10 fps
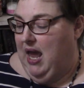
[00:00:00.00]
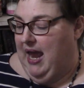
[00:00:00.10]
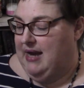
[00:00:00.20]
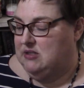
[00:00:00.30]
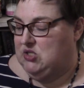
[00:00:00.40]

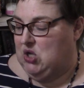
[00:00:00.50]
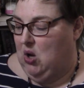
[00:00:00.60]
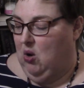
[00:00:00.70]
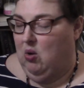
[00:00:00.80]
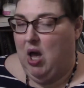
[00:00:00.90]
And
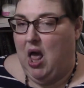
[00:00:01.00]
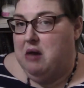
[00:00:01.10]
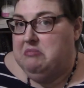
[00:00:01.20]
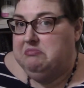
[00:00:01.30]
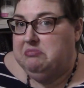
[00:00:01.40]
so
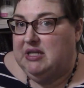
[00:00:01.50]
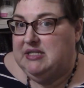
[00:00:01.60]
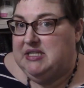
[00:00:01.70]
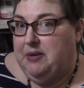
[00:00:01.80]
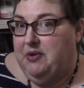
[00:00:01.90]

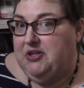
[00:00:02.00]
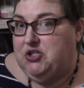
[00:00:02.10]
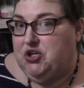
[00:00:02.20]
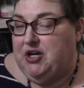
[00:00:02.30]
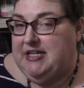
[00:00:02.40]
let's see where this journey